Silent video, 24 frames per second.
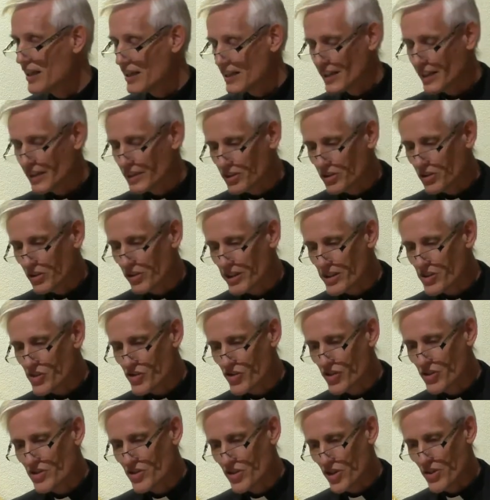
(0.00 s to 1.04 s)
and
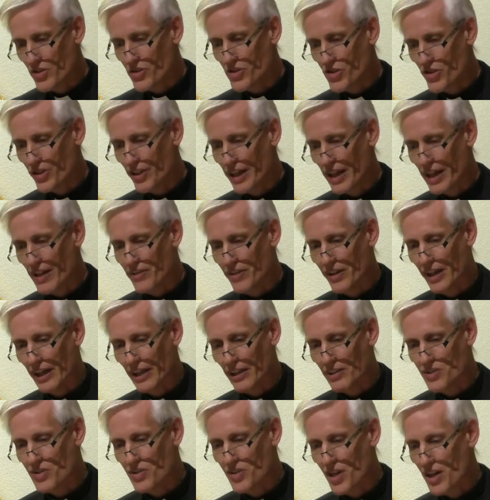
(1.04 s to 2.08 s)
Christian social
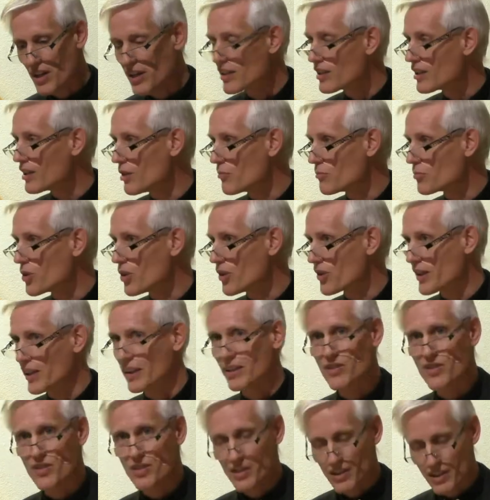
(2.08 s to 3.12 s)
ethics a
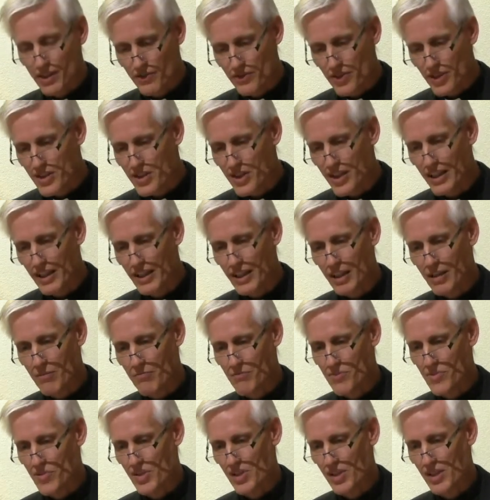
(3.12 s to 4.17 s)
product of the
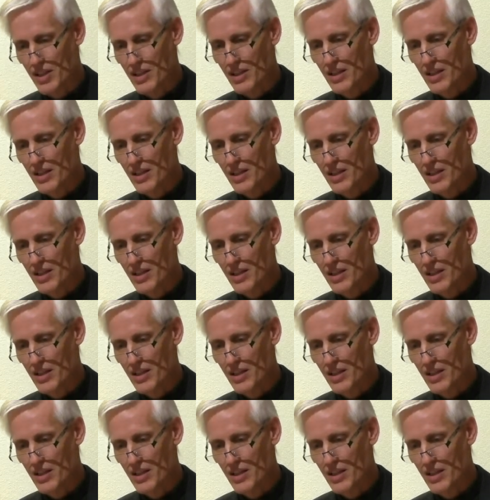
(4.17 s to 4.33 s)
times.